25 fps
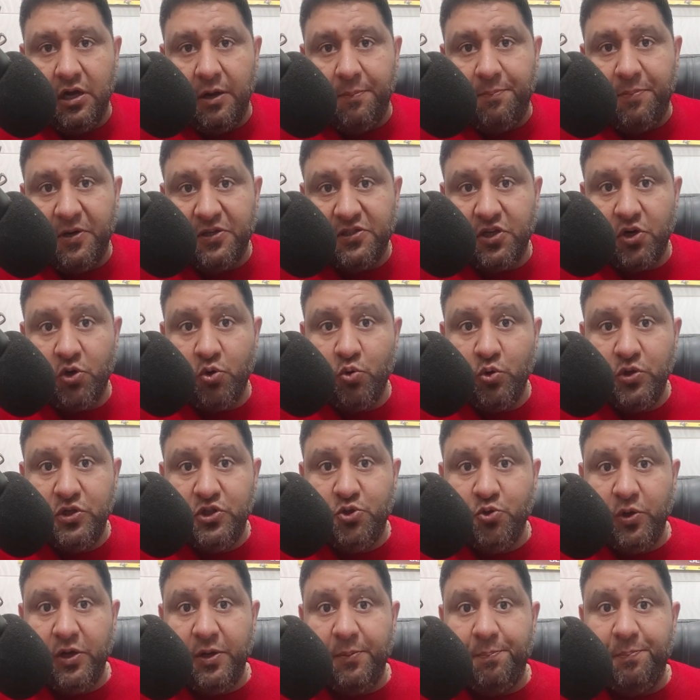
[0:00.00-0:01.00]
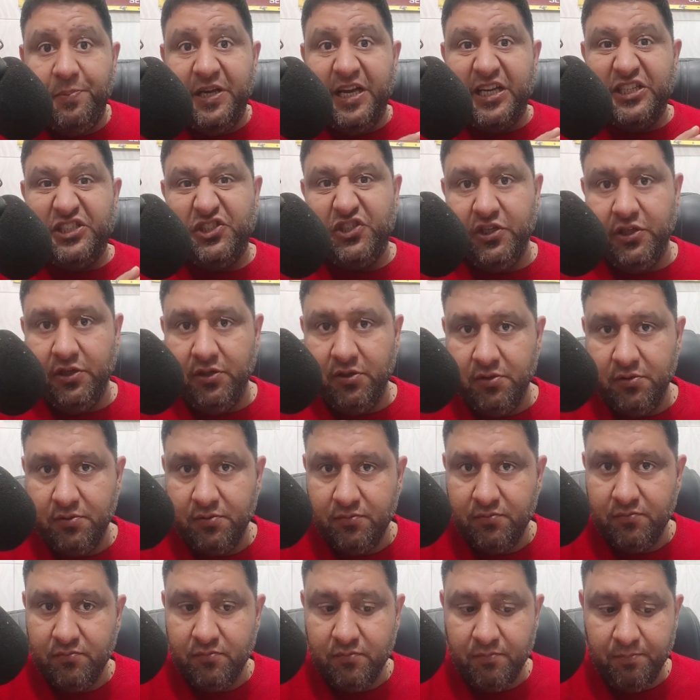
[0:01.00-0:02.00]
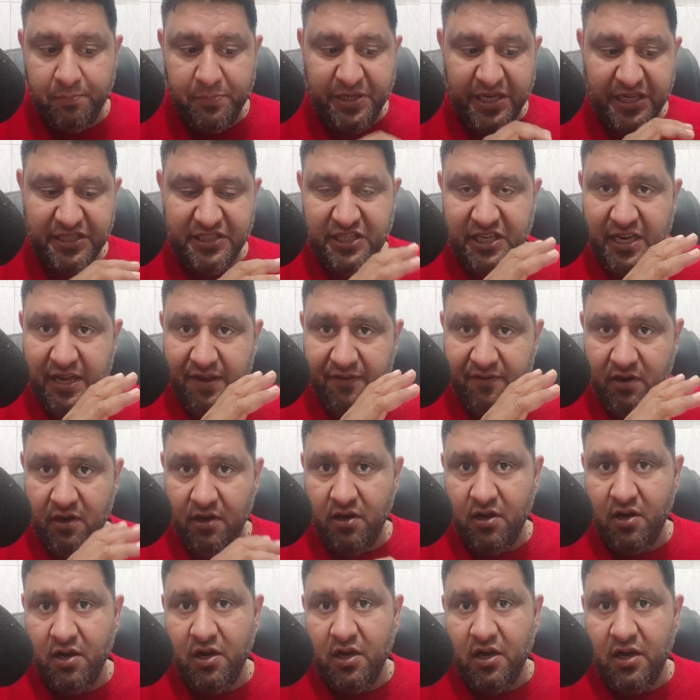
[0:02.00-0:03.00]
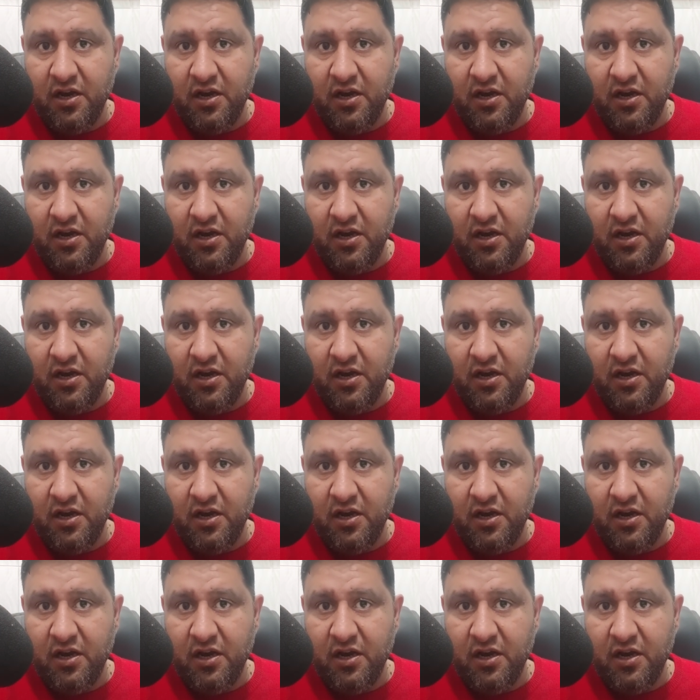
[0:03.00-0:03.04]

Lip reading: A person who is doing PhD. PhD level.